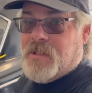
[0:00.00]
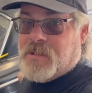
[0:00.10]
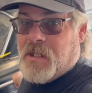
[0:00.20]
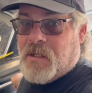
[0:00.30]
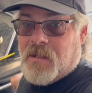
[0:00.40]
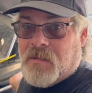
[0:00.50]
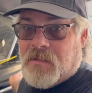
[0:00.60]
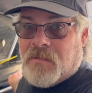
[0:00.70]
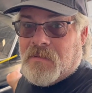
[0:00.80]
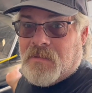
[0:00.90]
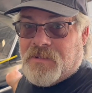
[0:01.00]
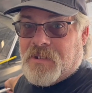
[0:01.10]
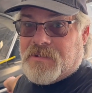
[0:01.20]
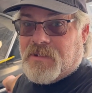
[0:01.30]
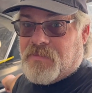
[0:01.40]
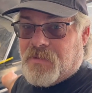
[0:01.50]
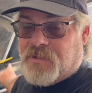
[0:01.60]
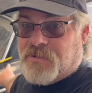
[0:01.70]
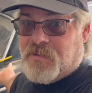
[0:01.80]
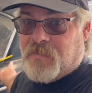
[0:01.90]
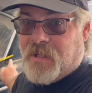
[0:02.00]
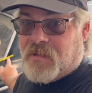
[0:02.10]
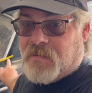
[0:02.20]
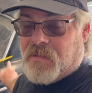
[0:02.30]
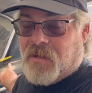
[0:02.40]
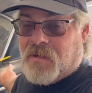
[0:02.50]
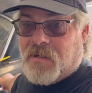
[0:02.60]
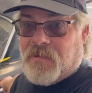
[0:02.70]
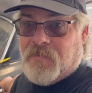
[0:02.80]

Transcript: taking the 63 Studebaker Lark